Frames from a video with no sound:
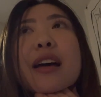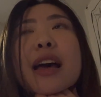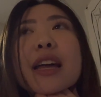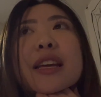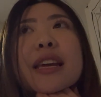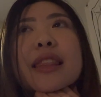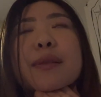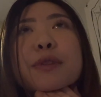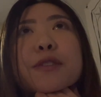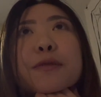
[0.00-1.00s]
I didn't get
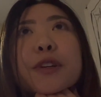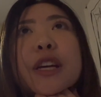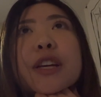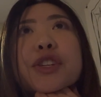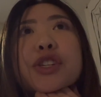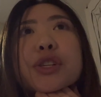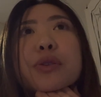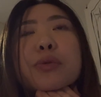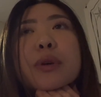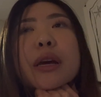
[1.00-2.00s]
that much footage
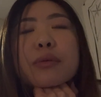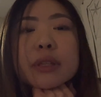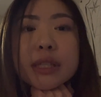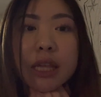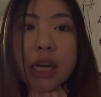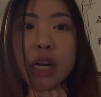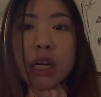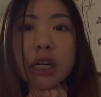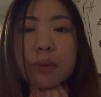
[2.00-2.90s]
when I was there